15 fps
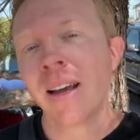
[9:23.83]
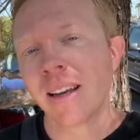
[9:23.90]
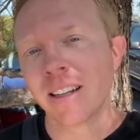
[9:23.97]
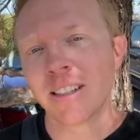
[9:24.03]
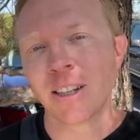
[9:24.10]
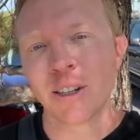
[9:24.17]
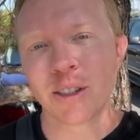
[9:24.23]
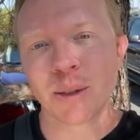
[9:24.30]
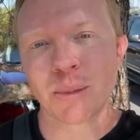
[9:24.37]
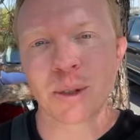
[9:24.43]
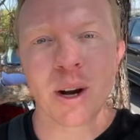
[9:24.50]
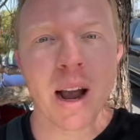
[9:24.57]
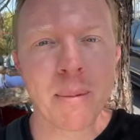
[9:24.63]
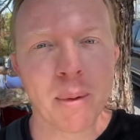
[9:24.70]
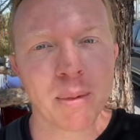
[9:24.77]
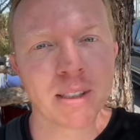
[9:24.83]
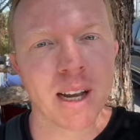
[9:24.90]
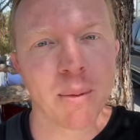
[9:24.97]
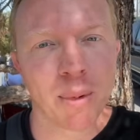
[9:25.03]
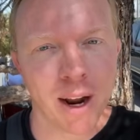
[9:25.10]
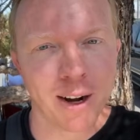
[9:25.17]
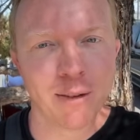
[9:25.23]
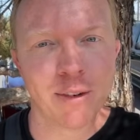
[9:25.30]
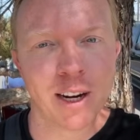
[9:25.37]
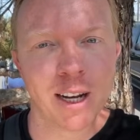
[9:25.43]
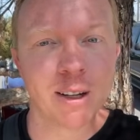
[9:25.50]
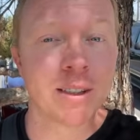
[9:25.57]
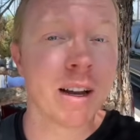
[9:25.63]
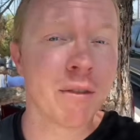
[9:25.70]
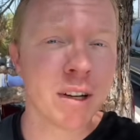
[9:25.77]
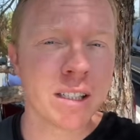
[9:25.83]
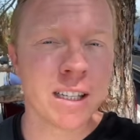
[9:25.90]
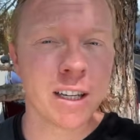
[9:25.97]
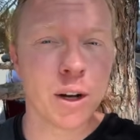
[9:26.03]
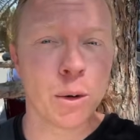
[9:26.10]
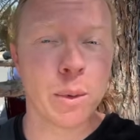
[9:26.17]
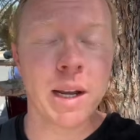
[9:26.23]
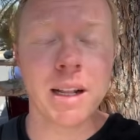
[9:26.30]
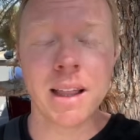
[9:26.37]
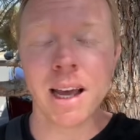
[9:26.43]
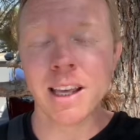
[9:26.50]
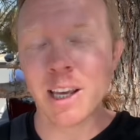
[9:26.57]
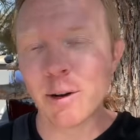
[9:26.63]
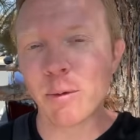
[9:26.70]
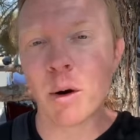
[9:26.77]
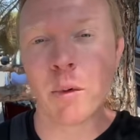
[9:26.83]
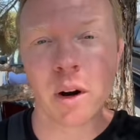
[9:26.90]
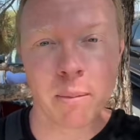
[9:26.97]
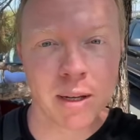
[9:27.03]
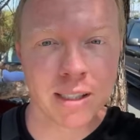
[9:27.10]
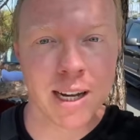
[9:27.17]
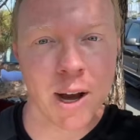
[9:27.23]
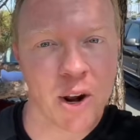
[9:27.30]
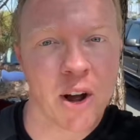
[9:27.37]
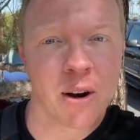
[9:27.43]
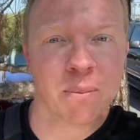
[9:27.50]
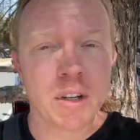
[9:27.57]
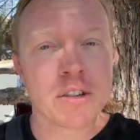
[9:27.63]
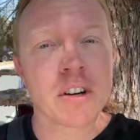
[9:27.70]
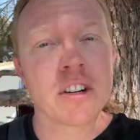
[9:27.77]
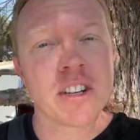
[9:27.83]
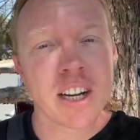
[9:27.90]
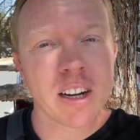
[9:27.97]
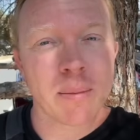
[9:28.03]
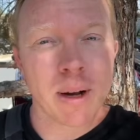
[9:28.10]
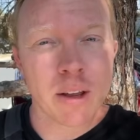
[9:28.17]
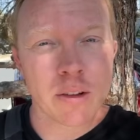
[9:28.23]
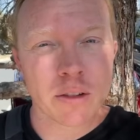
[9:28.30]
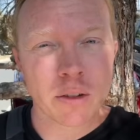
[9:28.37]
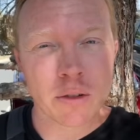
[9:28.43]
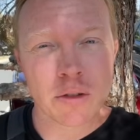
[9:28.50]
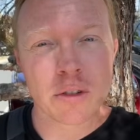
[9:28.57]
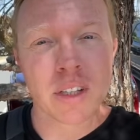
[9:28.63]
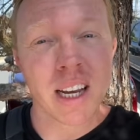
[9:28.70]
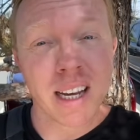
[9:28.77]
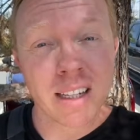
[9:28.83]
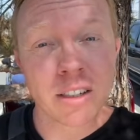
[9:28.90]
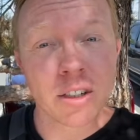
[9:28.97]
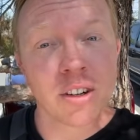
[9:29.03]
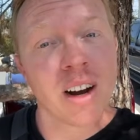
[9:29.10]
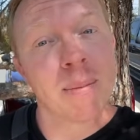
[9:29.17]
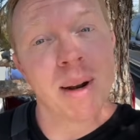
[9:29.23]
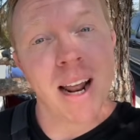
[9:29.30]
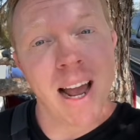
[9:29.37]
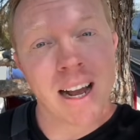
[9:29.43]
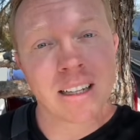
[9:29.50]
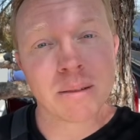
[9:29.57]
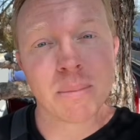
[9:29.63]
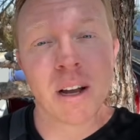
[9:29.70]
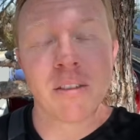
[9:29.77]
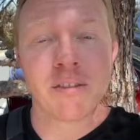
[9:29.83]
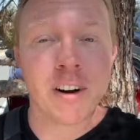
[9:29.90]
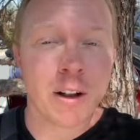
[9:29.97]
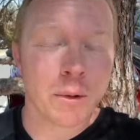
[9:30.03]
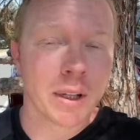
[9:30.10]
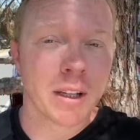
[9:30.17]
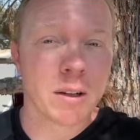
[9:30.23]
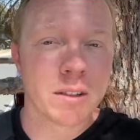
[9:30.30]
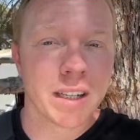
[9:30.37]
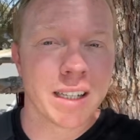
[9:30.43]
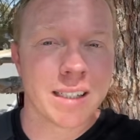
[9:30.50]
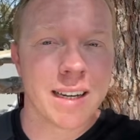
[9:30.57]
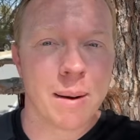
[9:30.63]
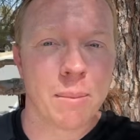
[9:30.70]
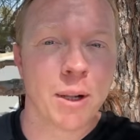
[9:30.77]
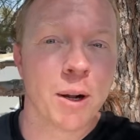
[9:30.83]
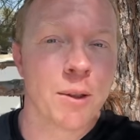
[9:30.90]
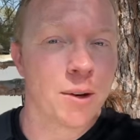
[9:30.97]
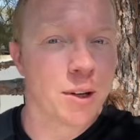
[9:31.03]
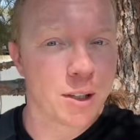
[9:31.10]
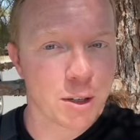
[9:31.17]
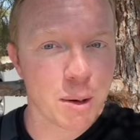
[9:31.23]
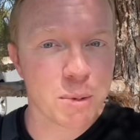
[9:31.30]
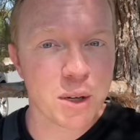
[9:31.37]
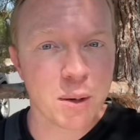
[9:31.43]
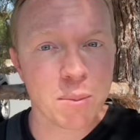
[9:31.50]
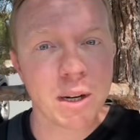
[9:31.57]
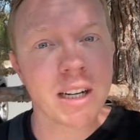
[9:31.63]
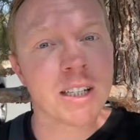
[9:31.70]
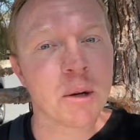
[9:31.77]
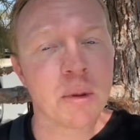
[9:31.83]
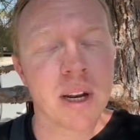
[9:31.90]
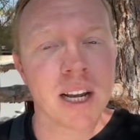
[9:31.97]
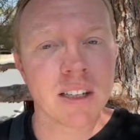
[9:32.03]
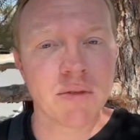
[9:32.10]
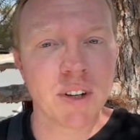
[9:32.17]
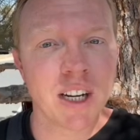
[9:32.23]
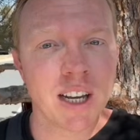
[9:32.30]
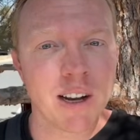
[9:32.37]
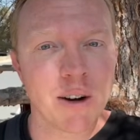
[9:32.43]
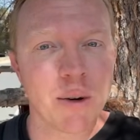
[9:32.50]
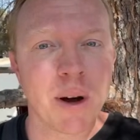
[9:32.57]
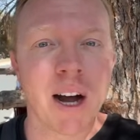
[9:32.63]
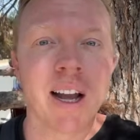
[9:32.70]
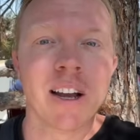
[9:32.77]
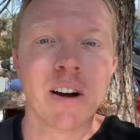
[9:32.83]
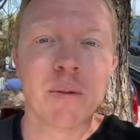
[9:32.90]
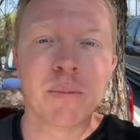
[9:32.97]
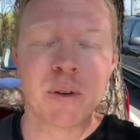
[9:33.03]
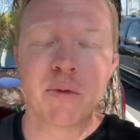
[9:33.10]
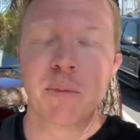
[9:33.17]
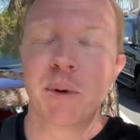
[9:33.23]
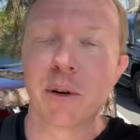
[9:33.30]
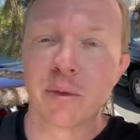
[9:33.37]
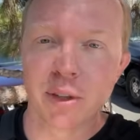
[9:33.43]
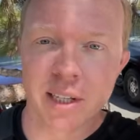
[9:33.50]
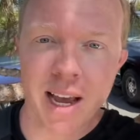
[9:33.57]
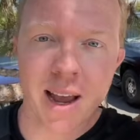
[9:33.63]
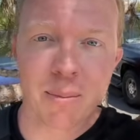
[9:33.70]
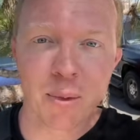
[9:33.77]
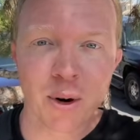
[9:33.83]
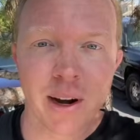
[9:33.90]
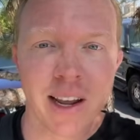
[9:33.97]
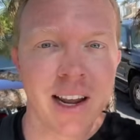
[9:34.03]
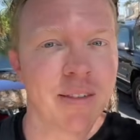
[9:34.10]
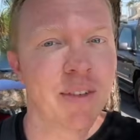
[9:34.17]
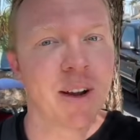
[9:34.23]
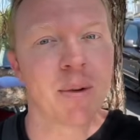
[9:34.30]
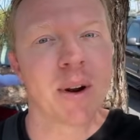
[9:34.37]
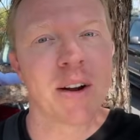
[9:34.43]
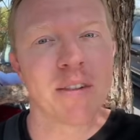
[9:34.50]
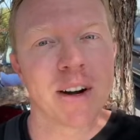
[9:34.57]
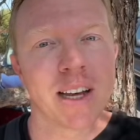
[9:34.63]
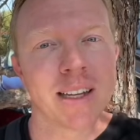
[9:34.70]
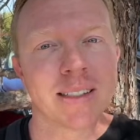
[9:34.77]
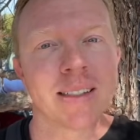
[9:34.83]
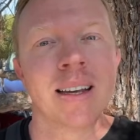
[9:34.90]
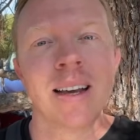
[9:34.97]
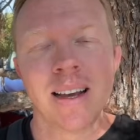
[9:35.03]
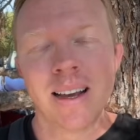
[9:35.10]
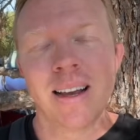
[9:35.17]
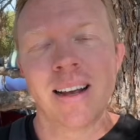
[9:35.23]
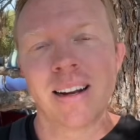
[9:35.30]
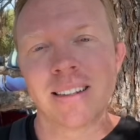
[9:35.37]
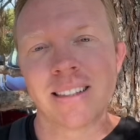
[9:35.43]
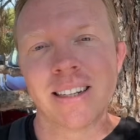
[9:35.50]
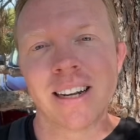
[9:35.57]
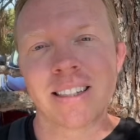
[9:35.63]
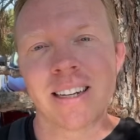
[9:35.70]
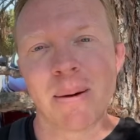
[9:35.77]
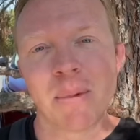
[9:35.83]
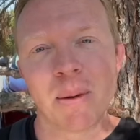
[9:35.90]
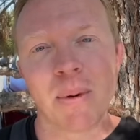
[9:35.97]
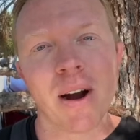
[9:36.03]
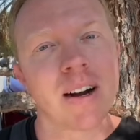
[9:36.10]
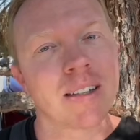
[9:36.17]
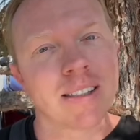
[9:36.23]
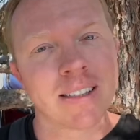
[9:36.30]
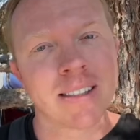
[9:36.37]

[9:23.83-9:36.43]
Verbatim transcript: consider subscribing because I have brand new videos every single week that you won't wanna miss out on. Be sure to check out my other socials like Instagram and X by following those links down below in the description. But until the next video, I hope you have a beautiful day, morning, evening, whatever it is. I'll see you next time in the park.